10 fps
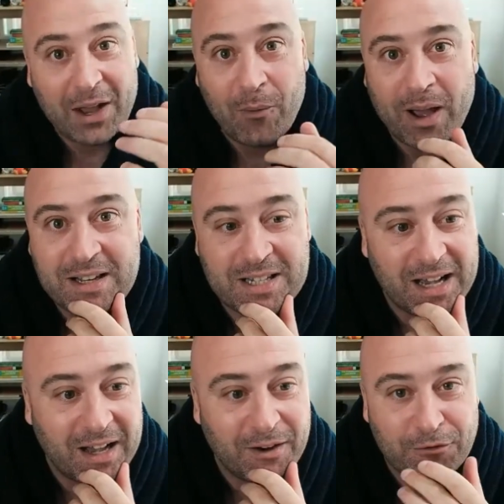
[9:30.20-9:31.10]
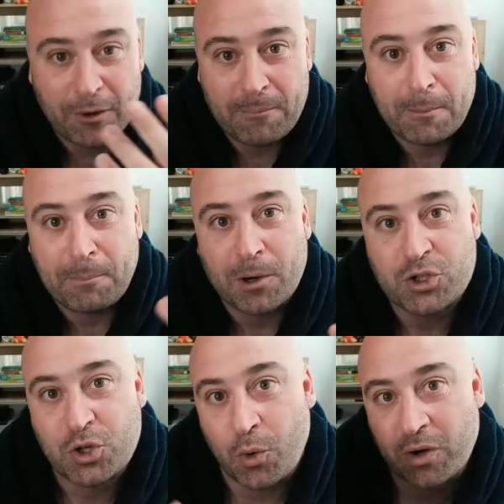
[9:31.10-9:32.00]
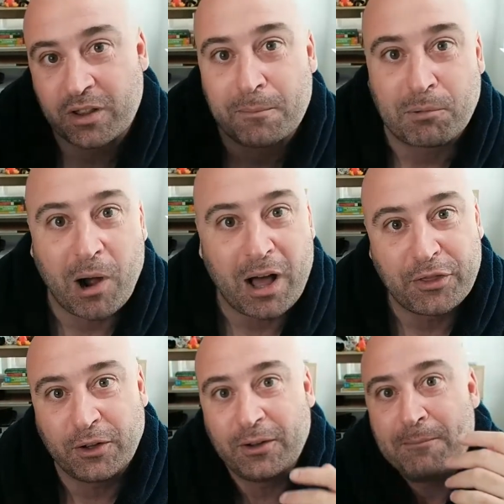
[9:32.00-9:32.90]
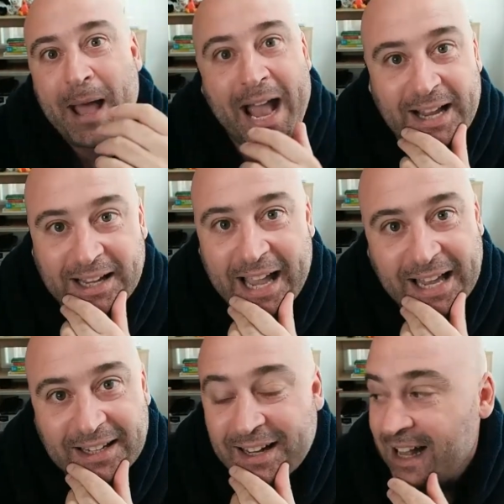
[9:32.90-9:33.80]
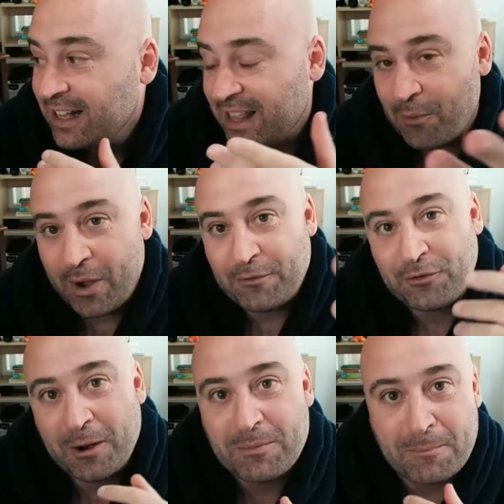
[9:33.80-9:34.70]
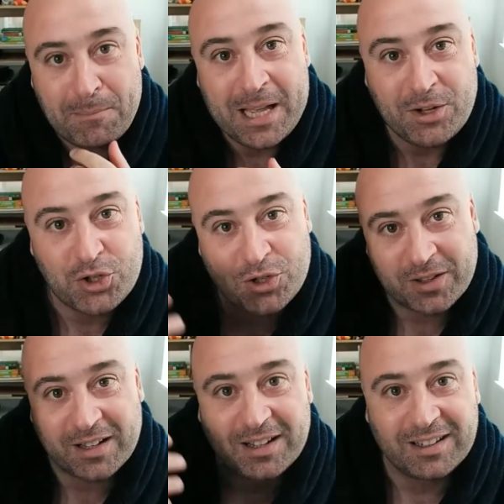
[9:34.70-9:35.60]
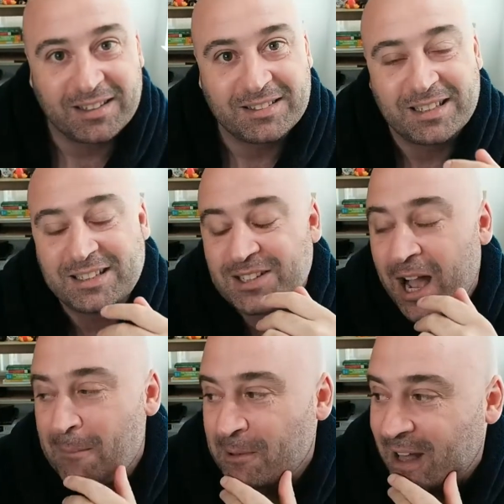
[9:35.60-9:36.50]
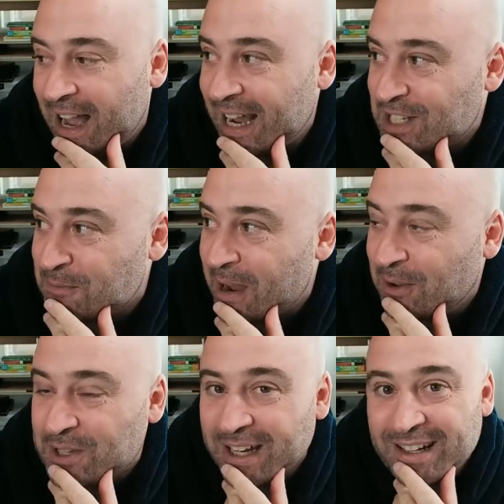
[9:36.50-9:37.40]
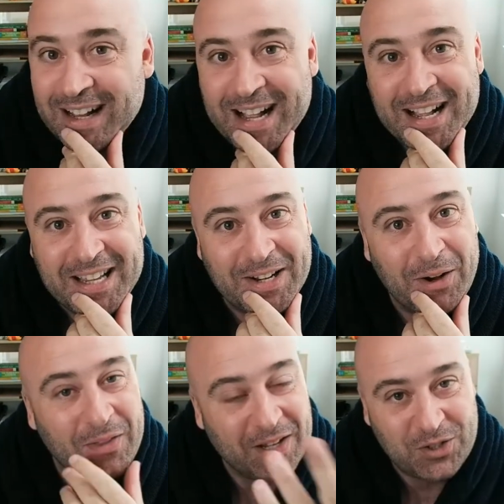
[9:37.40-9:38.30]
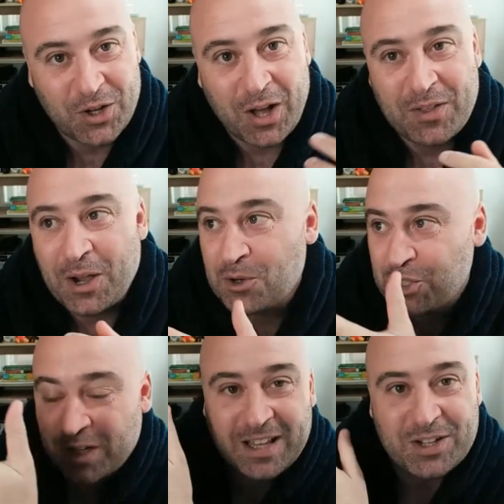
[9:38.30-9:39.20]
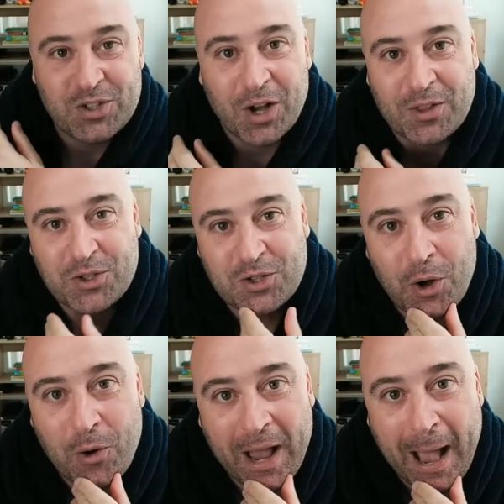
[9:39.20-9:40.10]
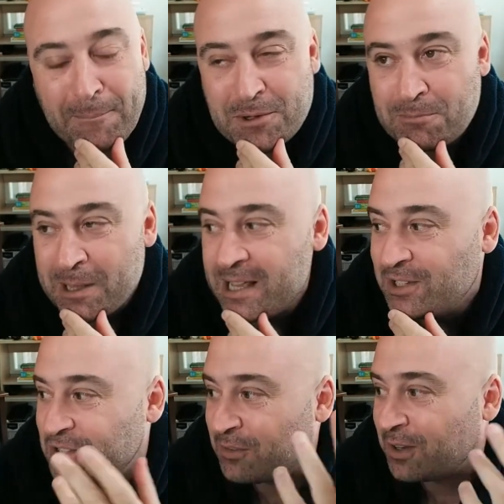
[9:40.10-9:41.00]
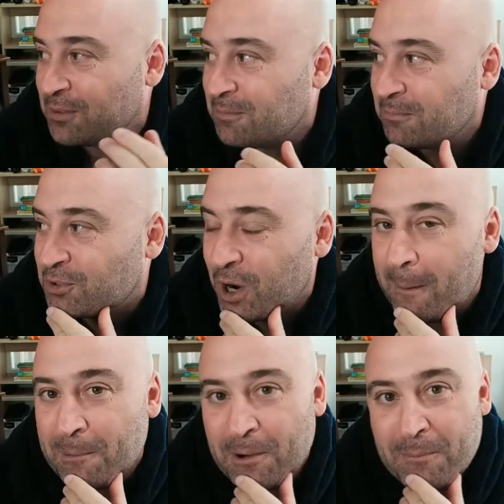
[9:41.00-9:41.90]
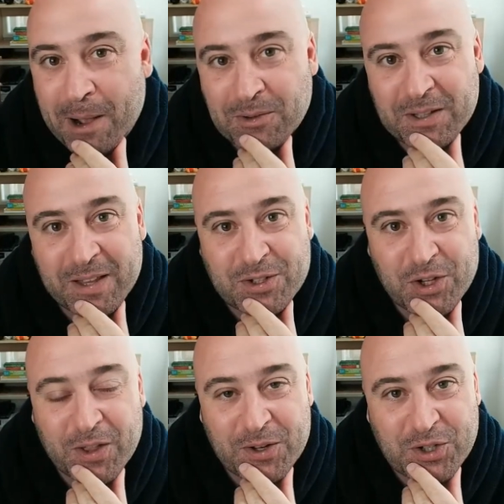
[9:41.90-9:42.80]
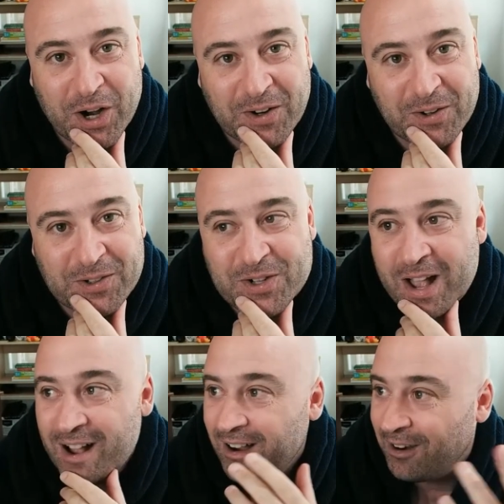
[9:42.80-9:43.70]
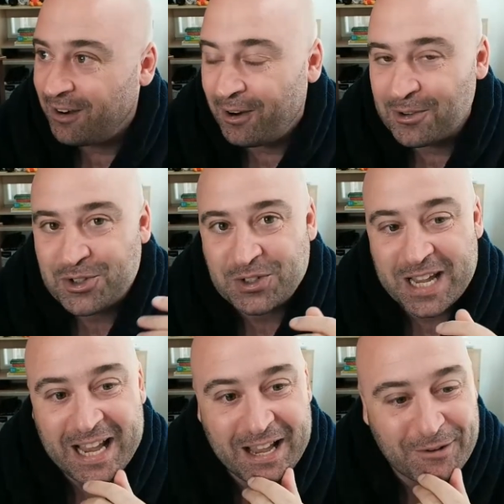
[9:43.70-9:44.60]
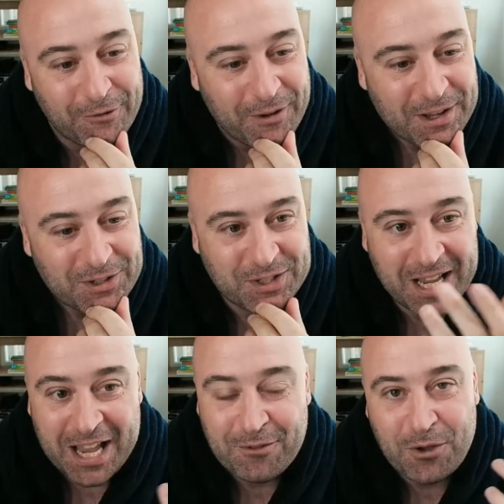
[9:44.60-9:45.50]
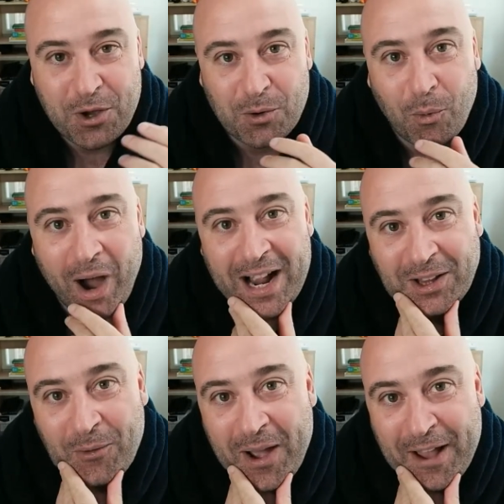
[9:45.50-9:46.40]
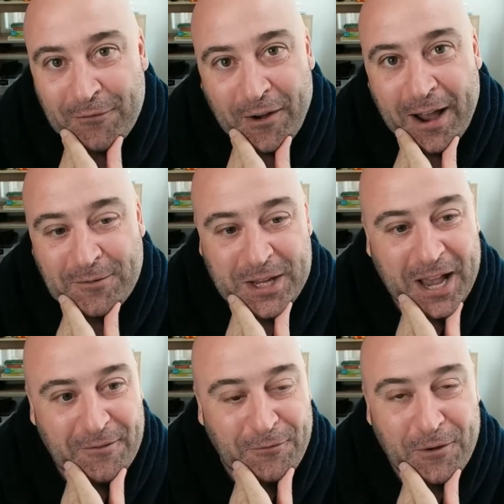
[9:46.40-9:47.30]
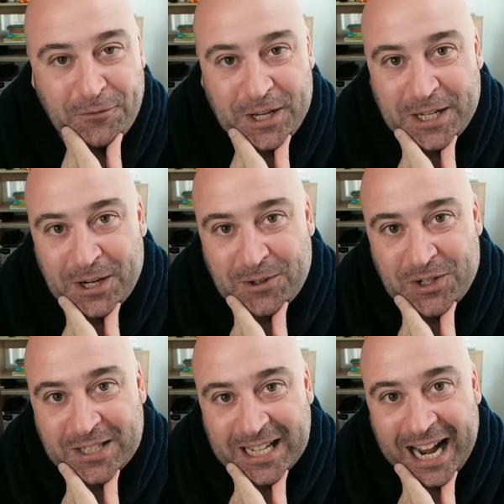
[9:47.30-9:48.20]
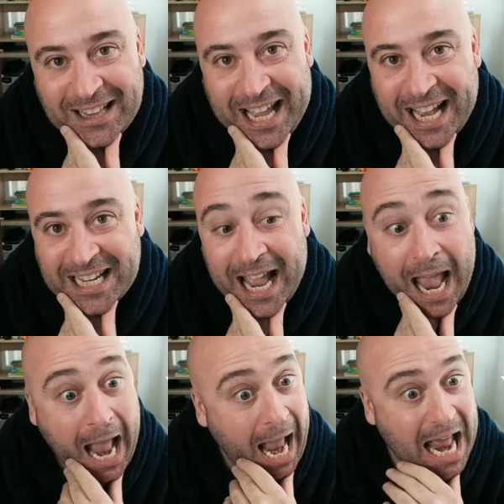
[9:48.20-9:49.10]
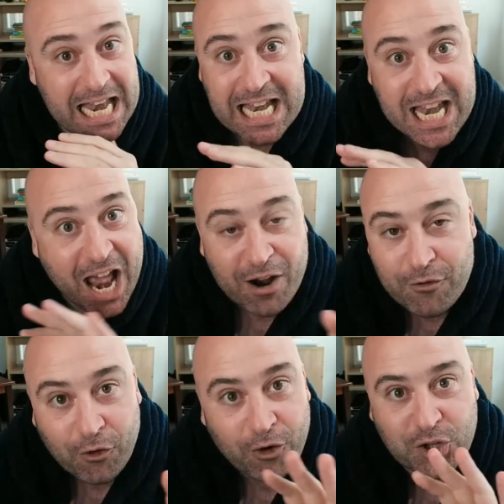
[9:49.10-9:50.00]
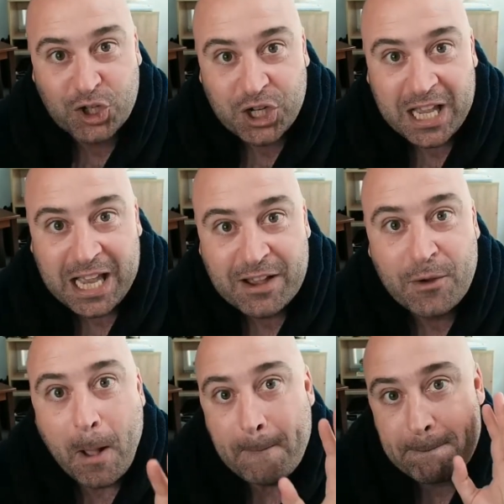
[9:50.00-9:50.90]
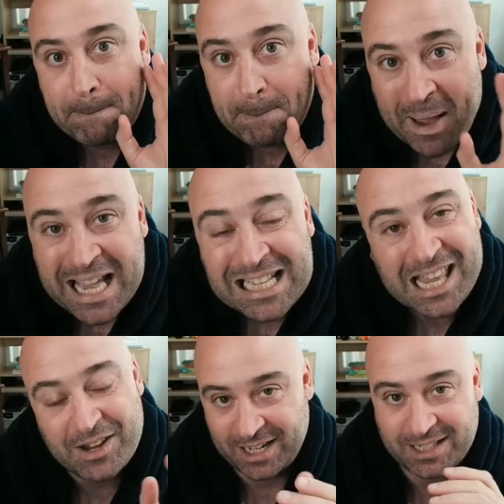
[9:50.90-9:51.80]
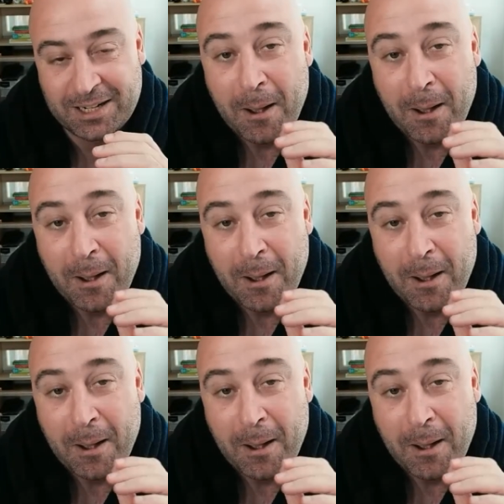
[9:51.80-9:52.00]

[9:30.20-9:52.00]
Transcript: They went from the bookstore to the brothel and back again. They went from the beach to the top of the highest mountain. You know, they saw the ocean. They saw the snow-capped peaks of a tropical mountain. They saw the jungles. Oh, Steve, you can while away 5, 10, 15 years in Thailand and never achieve basic